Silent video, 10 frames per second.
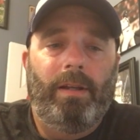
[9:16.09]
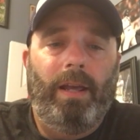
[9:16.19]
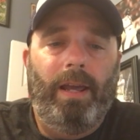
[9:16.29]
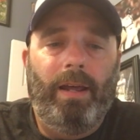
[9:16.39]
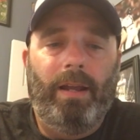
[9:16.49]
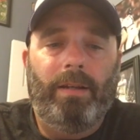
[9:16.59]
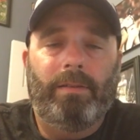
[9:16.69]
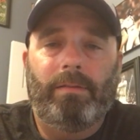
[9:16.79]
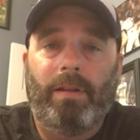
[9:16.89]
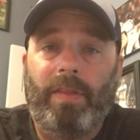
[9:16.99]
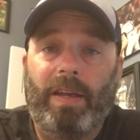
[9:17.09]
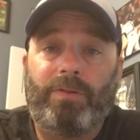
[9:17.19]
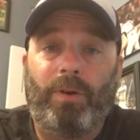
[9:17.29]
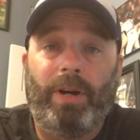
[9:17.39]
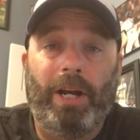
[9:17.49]
And thanks
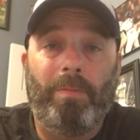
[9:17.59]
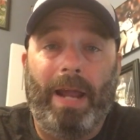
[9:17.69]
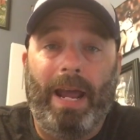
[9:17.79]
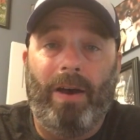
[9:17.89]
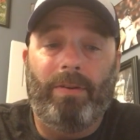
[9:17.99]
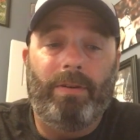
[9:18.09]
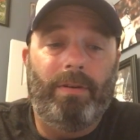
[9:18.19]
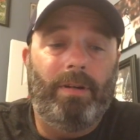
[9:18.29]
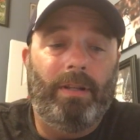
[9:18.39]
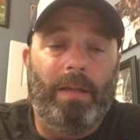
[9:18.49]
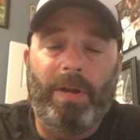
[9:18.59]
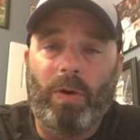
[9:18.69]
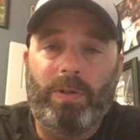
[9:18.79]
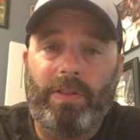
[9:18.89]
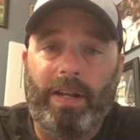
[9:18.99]
for hearing me out. Let me know
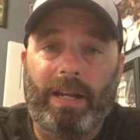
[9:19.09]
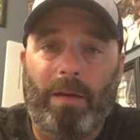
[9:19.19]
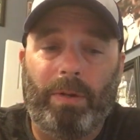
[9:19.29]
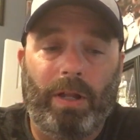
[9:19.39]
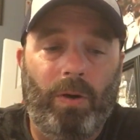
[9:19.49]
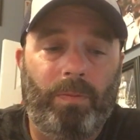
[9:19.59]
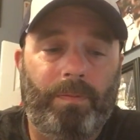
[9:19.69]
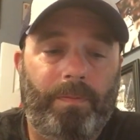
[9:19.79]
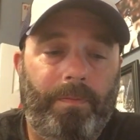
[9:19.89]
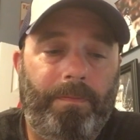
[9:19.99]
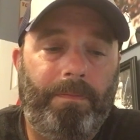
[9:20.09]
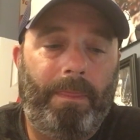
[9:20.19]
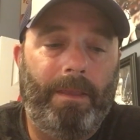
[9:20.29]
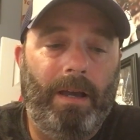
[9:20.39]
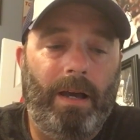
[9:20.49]
what you think down below.
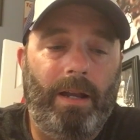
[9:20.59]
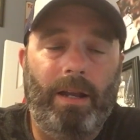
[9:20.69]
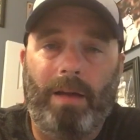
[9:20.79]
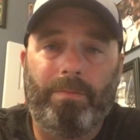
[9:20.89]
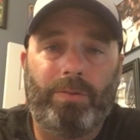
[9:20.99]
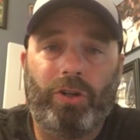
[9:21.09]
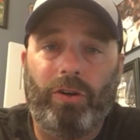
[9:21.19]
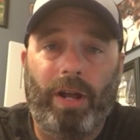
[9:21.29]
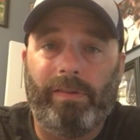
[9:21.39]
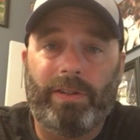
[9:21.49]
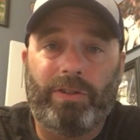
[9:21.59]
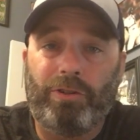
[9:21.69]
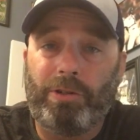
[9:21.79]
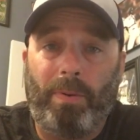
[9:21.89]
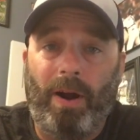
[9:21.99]
Uh, I'm sure none of us are
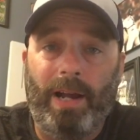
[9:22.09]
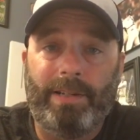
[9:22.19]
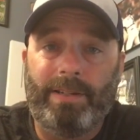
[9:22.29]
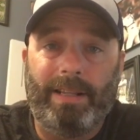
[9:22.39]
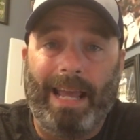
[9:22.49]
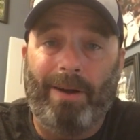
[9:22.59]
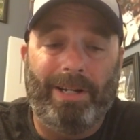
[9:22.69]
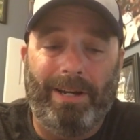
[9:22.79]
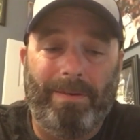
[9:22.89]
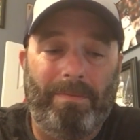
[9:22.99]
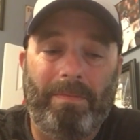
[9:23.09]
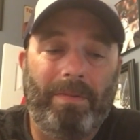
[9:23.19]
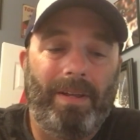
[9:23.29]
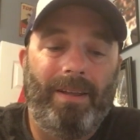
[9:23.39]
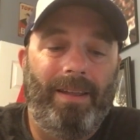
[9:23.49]
surprised at the outcome
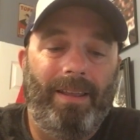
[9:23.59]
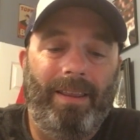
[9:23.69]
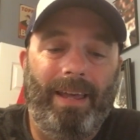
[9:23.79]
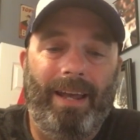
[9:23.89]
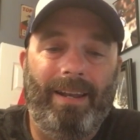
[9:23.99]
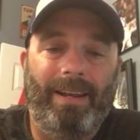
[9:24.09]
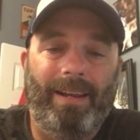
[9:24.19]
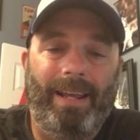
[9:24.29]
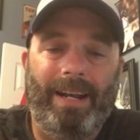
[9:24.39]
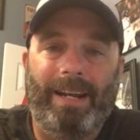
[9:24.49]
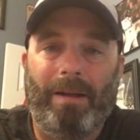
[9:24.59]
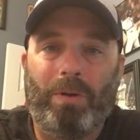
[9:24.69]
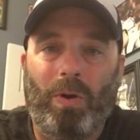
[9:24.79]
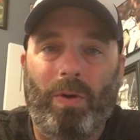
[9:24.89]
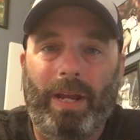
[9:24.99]
that it ended up
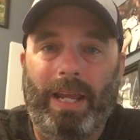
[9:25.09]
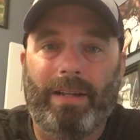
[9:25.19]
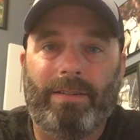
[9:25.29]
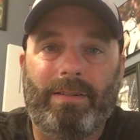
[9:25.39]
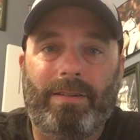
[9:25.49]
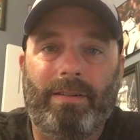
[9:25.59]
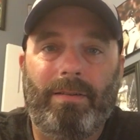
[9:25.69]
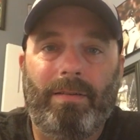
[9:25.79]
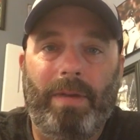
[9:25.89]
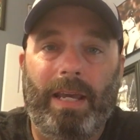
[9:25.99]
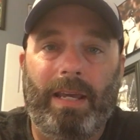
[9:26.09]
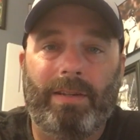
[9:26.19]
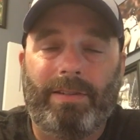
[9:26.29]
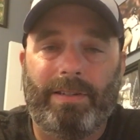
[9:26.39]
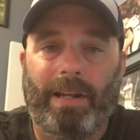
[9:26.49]
going against me
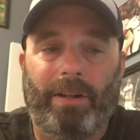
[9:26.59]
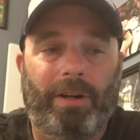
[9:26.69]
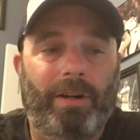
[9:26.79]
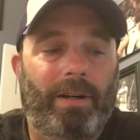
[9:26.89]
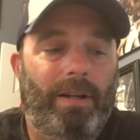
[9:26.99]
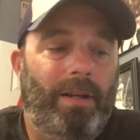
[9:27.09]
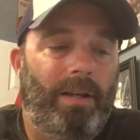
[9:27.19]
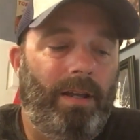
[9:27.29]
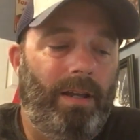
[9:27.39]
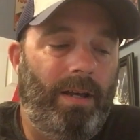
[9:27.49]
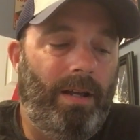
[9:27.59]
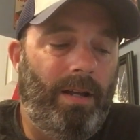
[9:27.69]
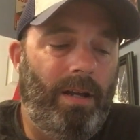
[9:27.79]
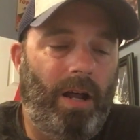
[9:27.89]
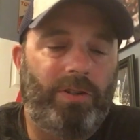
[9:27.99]
as the seller. Uh,
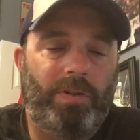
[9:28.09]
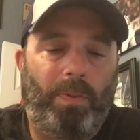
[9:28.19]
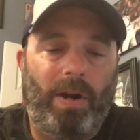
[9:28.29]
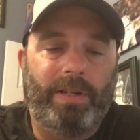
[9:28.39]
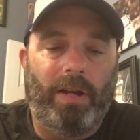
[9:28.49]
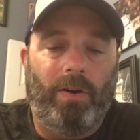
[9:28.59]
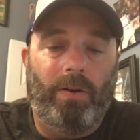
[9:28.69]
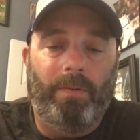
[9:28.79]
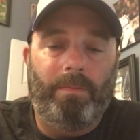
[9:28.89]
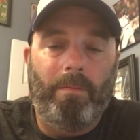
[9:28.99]
not surprising at all.